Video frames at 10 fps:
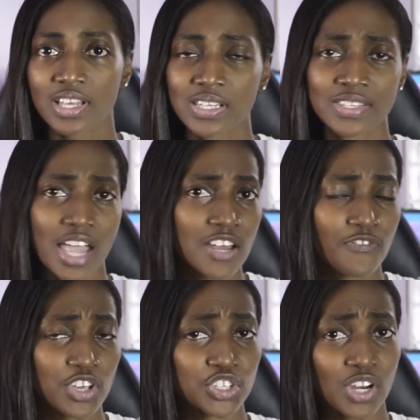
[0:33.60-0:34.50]
So I was kind of
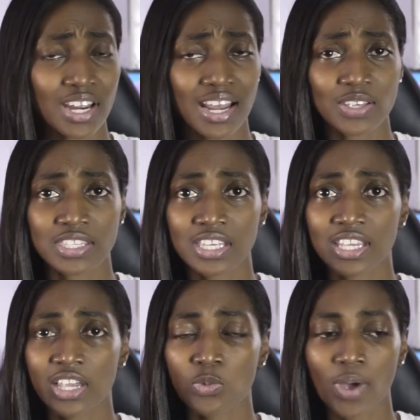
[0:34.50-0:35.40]
frustrated and I was
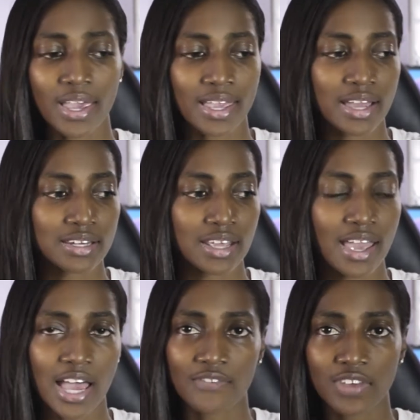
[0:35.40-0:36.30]
thinking, why can't they
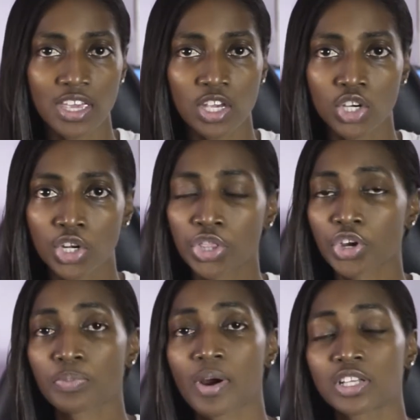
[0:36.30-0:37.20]
have a good
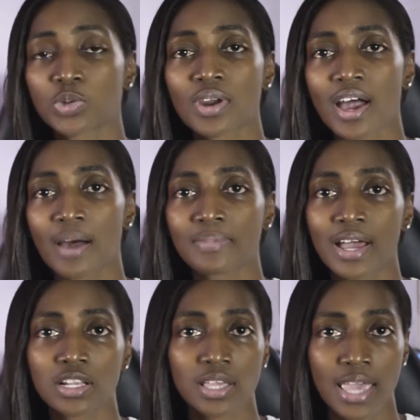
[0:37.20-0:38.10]
third-party Twitter app
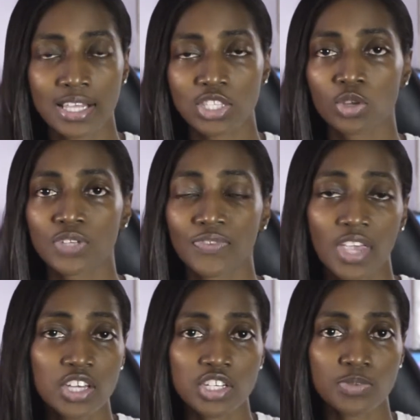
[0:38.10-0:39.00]
that gets
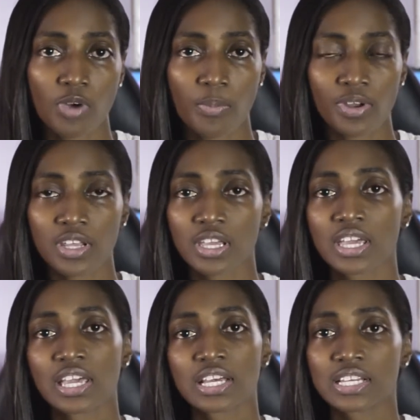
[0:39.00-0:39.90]
notifications properly?
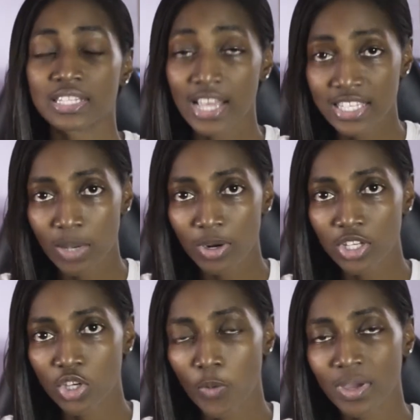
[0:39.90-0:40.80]
Then somebody
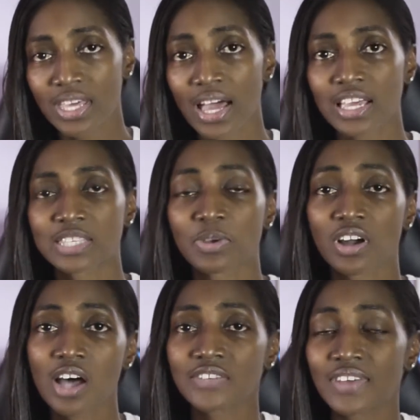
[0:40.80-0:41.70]
told me that it's
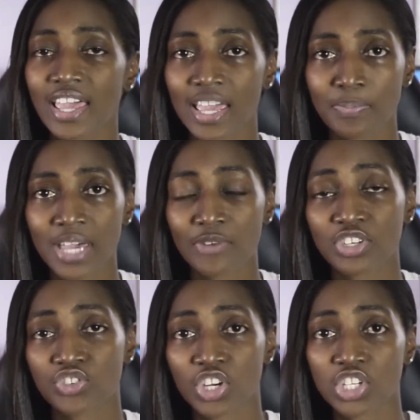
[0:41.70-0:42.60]
because of the API
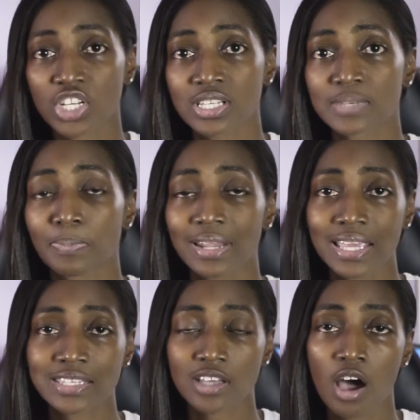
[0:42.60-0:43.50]
restrictions
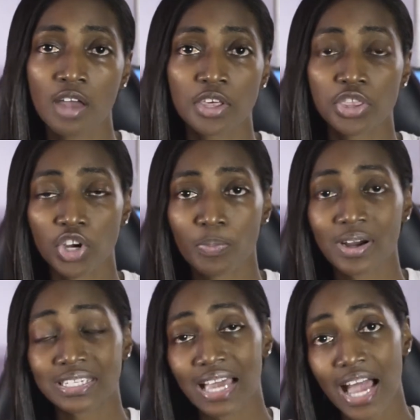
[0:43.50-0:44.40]
placed on the
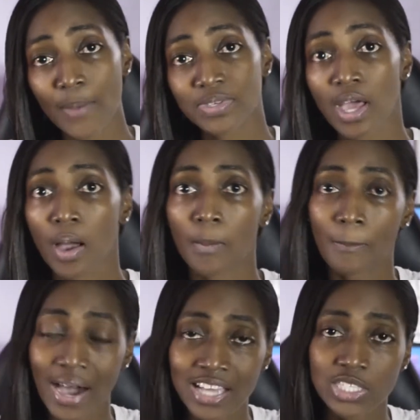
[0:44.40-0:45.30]
third-party apps
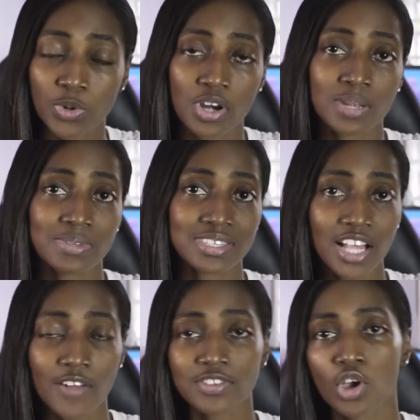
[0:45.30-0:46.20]
by Twitter
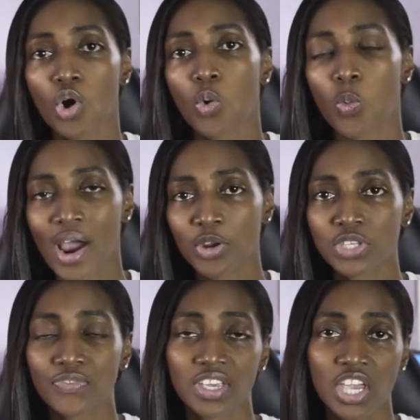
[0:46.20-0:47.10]
themselves why
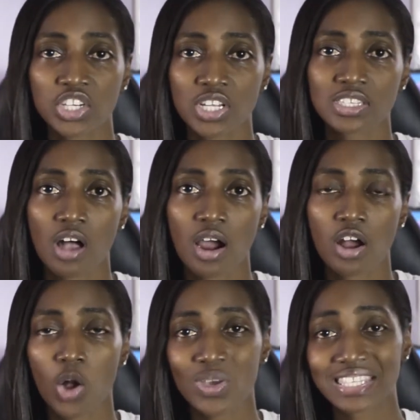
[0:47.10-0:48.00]
notifications are
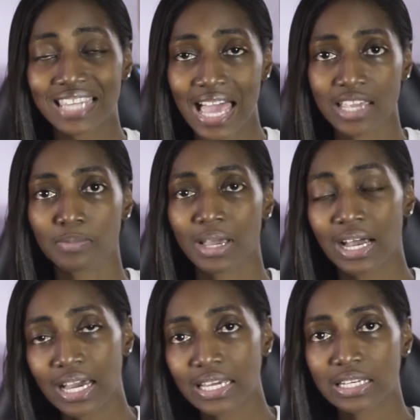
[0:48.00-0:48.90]
always lagging
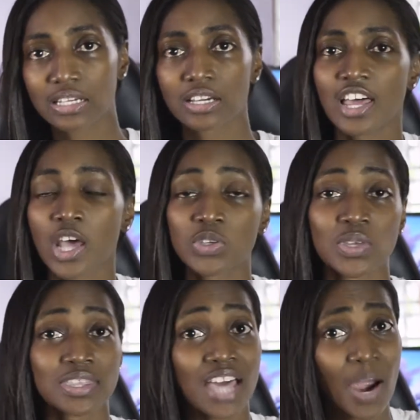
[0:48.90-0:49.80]
behind. Now
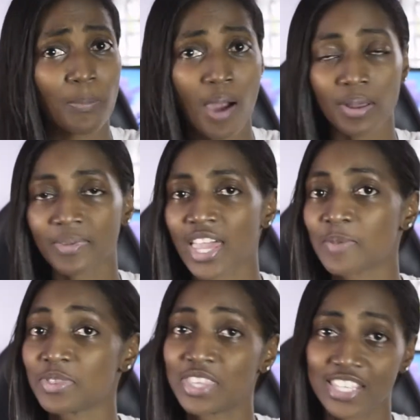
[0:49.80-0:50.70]
with that problem
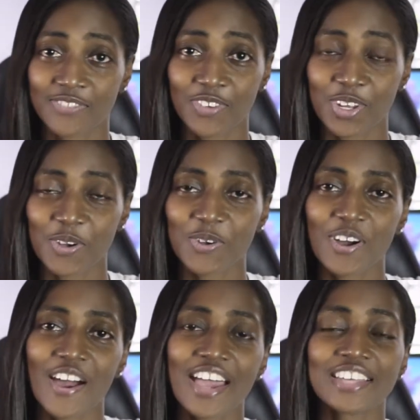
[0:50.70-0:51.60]
came this video.
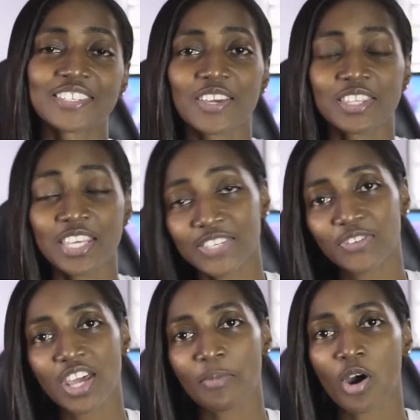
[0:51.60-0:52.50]
Alright, so in this
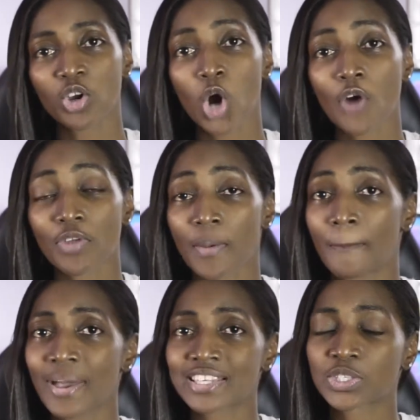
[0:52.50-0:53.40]
video I'm gonna go over the
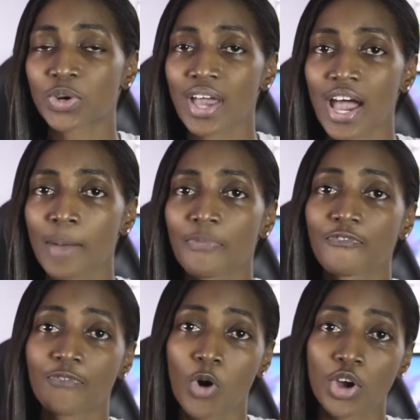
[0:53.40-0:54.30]
best Twitter app
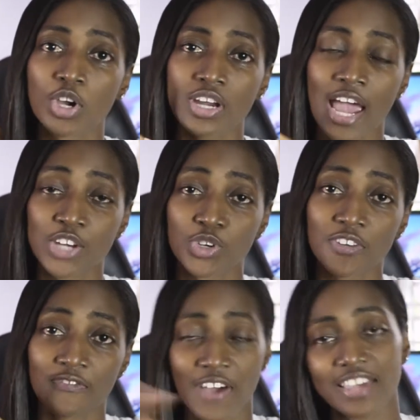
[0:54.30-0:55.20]
for your Android
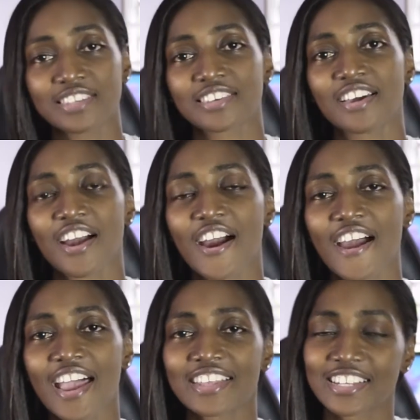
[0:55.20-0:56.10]
device.
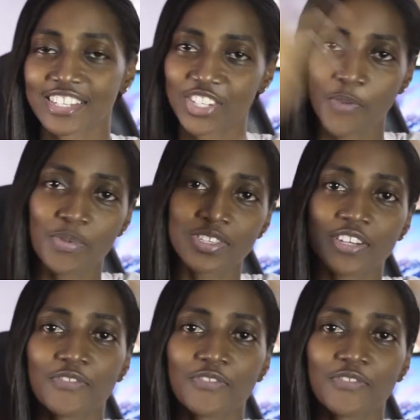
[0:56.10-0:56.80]
Alright, let's jump into the